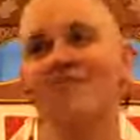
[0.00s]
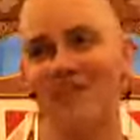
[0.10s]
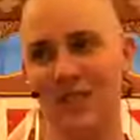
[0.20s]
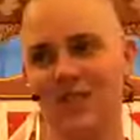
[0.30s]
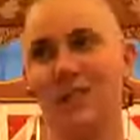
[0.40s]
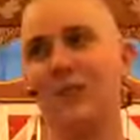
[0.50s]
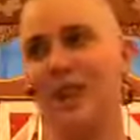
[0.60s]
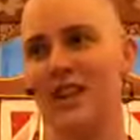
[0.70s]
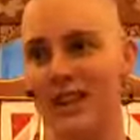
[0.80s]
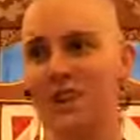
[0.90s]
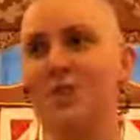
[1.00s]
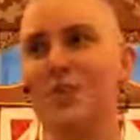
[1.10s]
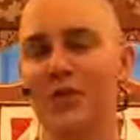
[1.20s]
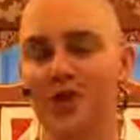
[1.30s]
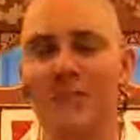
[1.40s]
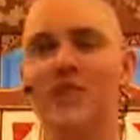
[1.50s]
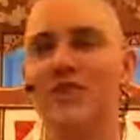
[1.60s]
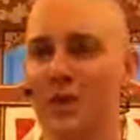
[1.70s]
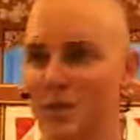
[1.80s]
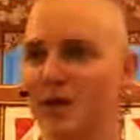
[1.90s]
Determination to be free, or
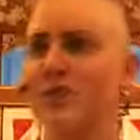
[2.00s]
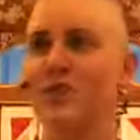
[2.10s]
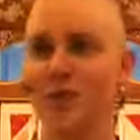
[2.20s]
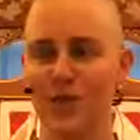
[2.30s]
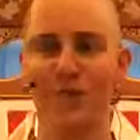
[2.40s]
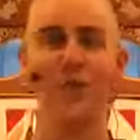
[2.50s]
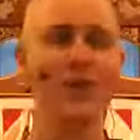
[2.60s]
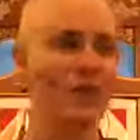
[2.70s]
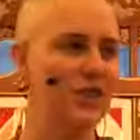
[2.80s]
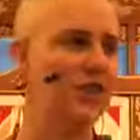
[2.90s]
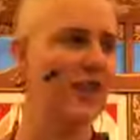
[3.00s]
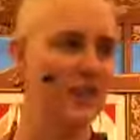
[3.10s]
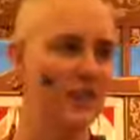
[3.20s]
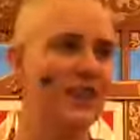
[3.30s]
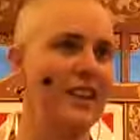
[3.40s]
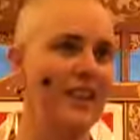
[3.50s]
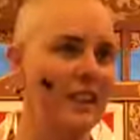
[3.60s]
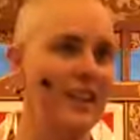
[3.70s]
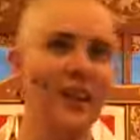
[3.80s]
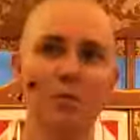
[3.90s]
determination to emerge, exactly.
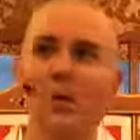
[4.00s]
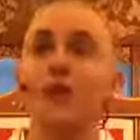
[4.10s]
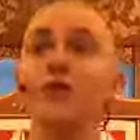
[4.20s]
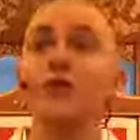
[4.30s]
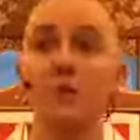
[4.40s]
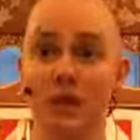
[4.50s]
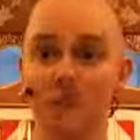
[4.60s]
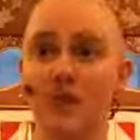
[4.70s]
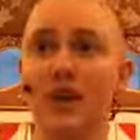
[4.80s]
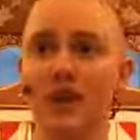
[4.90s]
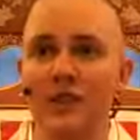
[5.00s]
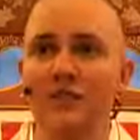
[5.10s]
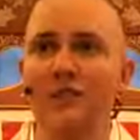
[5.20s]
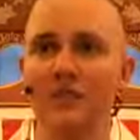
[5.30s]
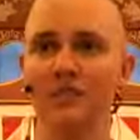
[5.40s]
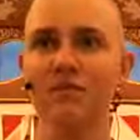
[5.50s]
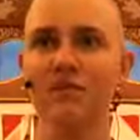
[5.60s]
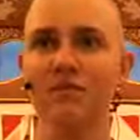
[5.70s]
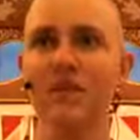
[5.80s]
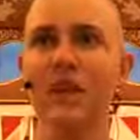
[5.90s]
Emerge from samsara.
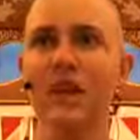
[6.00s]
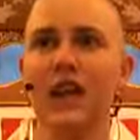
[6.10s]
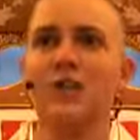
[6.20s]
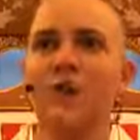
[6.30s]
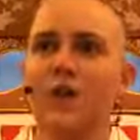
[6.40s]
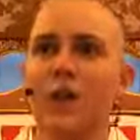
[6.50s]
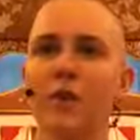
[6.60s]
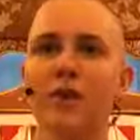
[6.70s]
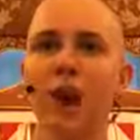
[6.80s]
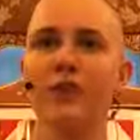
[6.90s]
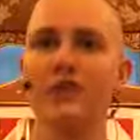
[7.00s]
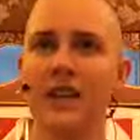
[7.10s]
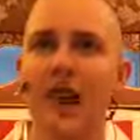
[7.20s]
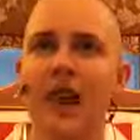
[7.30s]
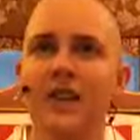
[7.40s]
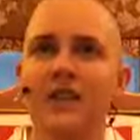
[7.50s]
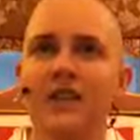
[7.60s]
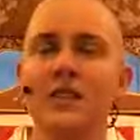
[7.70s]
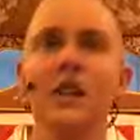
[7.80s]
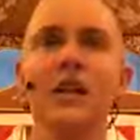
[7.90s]
Yeah, so if our practice has
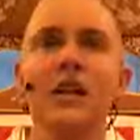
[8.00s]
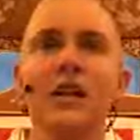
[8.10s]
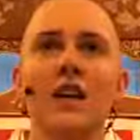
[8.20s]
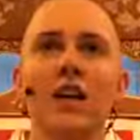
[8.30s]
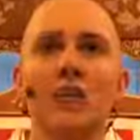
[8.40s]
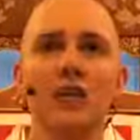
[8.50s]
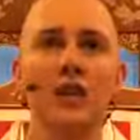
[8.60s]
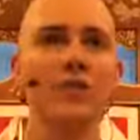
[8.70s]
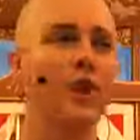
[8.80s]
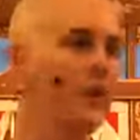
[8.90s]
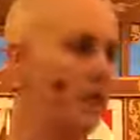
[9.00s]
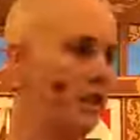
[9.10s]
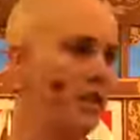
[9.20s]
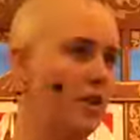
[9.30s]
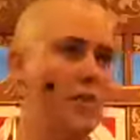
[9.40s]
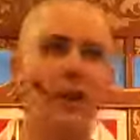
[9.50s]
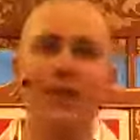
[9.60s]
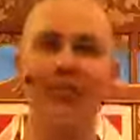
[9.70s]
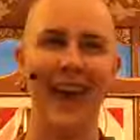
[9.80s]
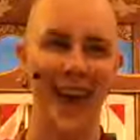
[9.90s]
a real recognition of what are
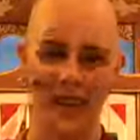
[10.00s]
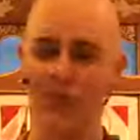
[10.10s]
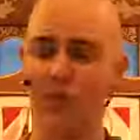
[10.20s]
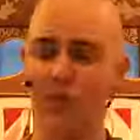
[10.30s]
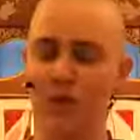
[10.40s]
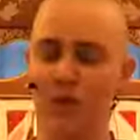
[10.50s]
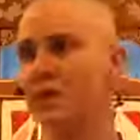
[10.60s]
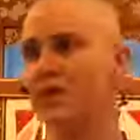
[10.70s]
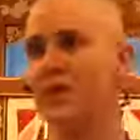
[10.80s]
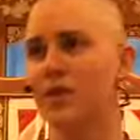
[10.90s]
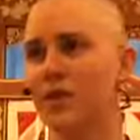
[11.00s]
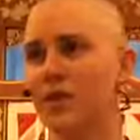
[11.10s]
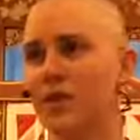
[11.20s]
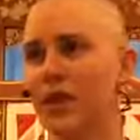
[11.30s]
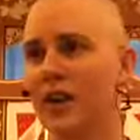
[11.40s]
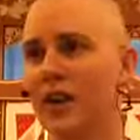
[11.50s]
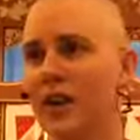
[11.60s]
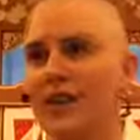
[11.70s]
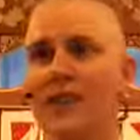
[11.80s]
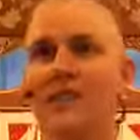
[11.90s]
the actual causes for suffering, and
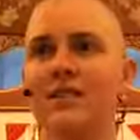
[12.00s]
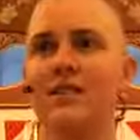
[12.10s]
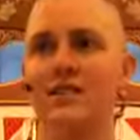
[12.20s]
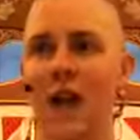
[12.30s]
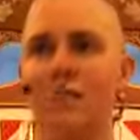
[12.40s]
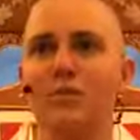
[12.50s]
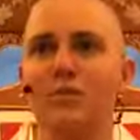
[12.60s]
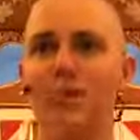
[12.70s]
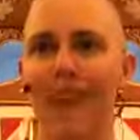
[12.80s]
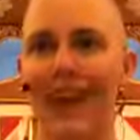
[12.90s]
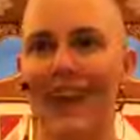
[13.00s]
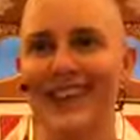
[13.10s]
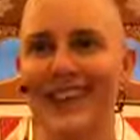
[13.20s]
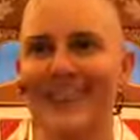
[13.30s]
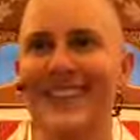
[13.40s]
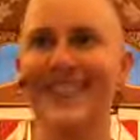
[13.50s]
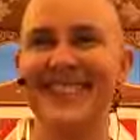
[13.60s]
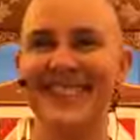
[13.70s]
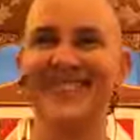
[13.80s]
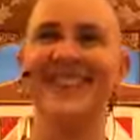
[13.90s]
let's stop doing that.
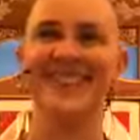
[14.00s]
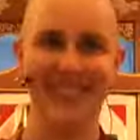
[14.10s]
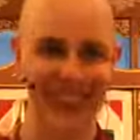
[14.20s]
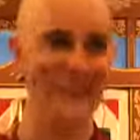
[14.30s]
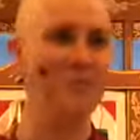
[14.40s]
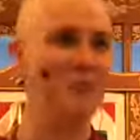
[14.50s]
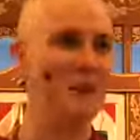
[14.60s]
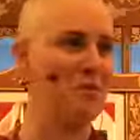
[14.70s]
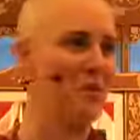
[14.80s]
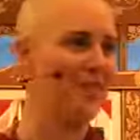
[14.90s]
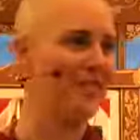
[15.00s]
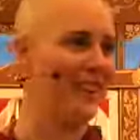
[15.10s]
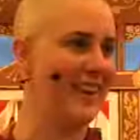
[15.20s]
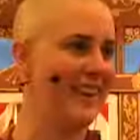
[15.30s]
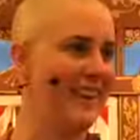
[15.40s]
That is the main point, right?